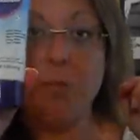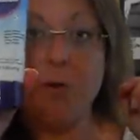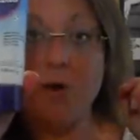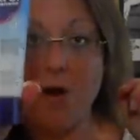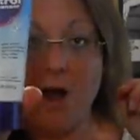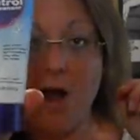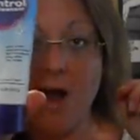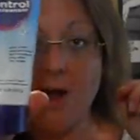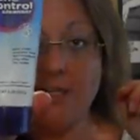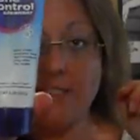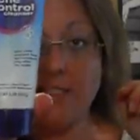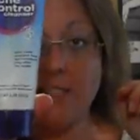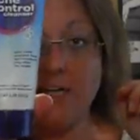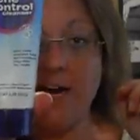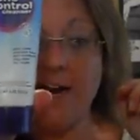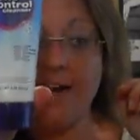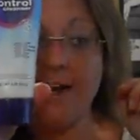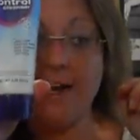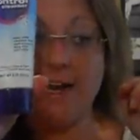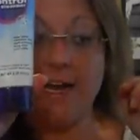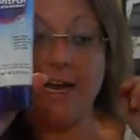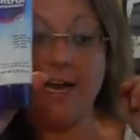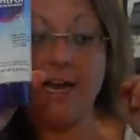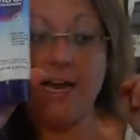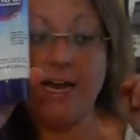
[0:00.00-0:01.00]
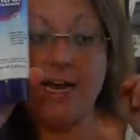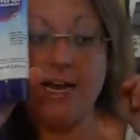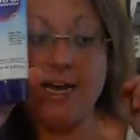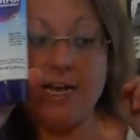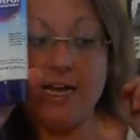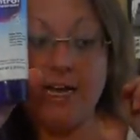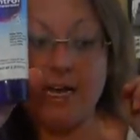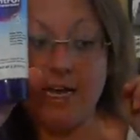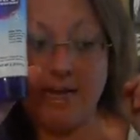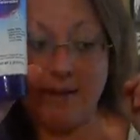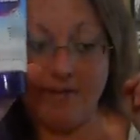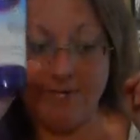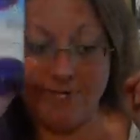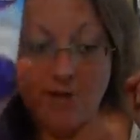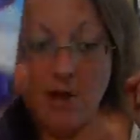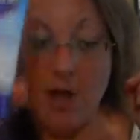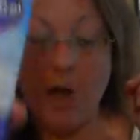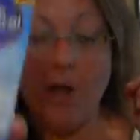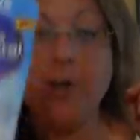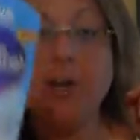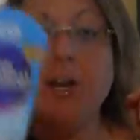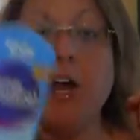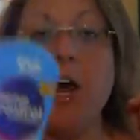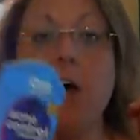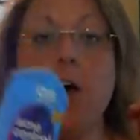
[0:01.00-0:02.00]
peroxide. If
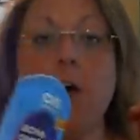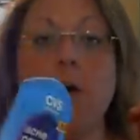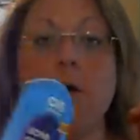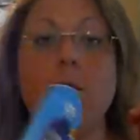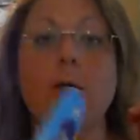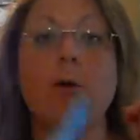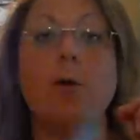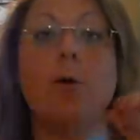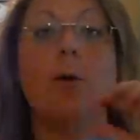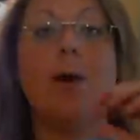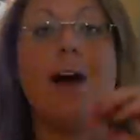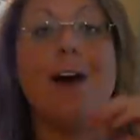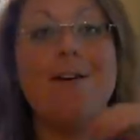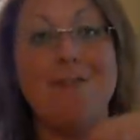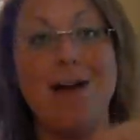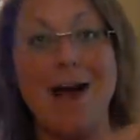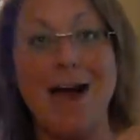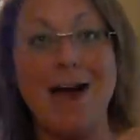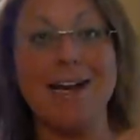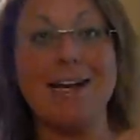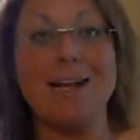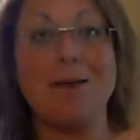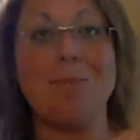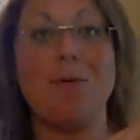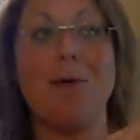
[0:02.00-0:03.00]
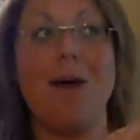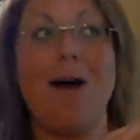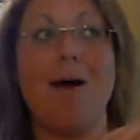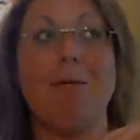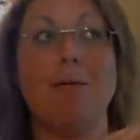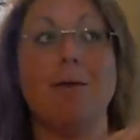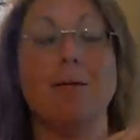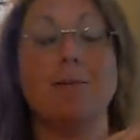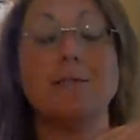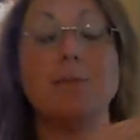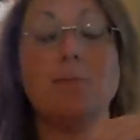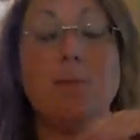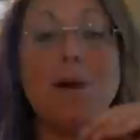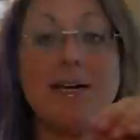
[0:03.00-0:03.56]
y'all know who have acne problems,